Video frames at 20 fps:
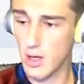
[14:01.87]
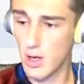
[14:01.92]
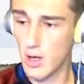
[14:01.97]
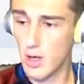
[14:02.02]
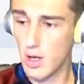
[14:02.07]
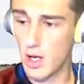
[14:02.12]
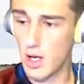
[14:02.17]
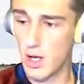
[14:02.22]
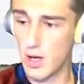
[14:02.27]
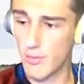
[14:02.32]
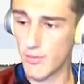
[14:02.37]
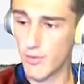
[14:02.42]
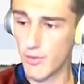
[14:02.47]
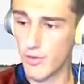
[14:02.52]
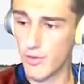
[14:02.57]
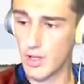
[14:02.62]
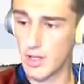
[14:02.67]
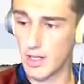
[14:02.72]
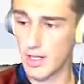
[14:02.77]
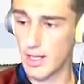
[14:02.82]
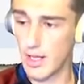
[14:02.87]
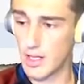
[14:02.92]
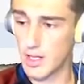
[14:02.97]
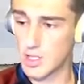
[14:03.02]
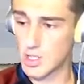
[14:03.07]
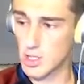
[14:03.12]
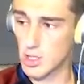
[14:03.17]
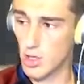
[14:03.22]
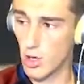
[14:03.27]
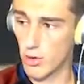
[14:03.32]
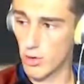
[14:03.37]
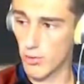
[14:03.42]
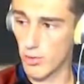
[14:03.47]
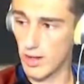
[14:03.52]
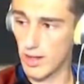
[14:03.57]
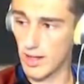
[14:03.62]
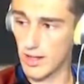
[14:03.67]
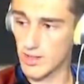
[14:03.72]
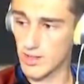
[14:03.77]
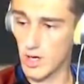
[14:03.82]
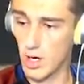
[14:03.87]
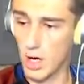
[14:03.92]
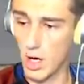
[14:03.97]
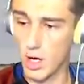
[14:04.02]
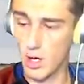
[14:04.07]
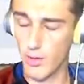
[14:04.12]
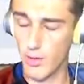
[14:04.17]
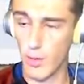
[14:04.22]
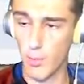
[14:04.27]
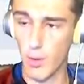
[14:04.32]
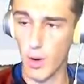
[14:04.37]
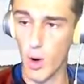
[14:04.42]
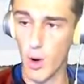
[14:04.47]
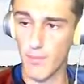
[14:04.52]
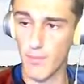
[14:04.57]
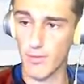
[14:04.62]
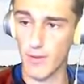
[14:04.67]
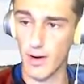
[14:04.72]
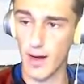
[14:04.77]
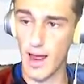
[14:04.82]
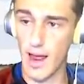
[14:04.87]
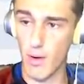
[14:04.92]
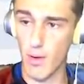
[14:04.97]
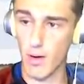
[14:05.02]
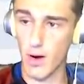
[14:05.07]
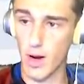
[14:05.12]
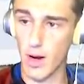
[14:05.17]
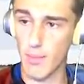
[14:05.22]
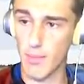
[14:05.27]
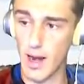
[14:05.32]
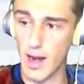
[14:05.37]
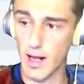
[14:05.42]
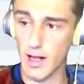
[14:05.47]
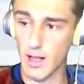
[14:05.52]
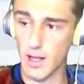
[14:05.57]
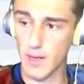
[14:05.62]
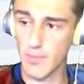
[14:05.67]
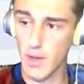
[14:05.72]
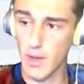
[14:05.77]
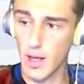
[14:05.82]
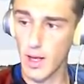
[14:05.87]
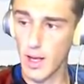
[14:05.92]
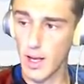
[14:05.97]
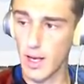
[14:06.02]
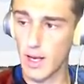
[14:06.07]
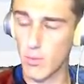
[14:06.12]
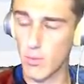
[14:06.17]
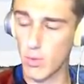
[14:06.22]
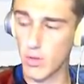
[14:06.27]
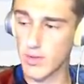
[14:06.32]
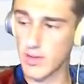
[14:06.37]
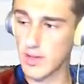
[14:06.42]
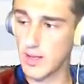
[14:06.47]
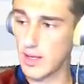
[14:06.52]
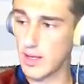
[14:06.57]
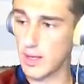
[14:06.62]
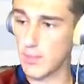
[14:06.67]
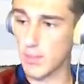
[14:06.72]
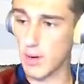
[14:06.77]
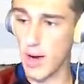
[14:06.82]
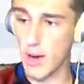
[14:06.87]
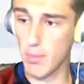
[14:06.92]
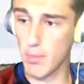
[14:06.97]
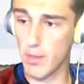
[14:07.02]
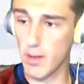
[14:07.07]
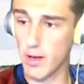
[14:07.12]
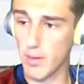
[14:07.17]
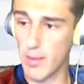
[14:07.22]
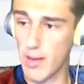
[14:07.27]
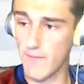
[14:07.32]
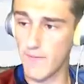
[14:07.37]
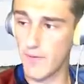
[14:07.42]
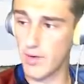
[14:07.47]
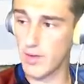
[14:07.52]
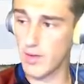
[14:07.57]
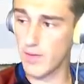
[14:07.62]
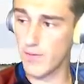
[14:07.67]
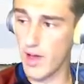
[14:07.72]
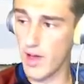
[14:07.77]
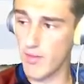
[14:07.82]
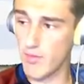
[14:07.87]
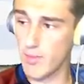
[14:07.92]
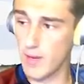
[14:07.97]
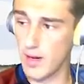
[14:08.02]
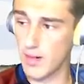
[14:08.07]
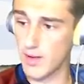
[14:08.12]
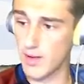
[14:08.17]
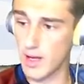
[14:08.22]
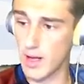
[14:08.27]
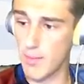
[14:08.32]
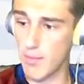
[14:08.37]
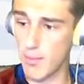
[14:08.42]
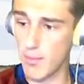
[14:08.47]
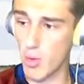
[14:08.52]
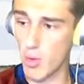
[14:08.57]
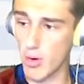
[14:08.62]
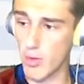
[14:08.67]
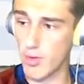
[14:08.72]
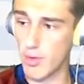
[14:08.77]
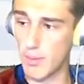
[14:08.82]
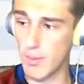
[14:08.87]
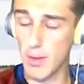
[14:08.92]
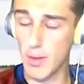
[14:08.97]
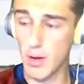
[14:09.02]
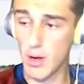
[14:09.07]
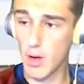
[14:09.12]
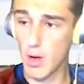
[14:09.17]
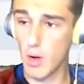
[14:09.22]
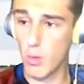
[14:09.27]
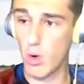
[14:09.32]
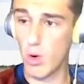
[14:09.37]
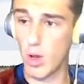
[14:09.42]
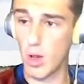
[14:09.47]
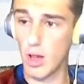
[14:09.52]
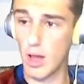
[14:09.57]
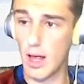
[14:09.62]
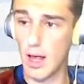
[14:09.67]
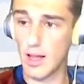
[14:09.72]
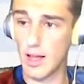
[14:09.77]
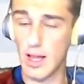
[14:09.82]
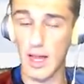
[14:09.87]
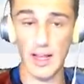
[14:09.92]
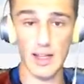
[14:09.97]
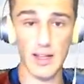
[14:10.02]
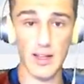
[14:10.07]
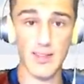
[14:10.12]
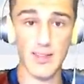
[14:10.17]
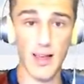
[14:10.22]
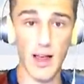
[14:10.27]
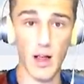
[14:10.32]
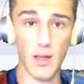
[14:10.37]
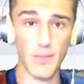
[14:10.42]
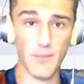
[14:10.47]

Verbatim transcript: Um, for 15K, let's just go and relist all, and they'll go up for an hour automatically. And we'll see probably in about 55 minutes, a couple more of them will uh, likely sell.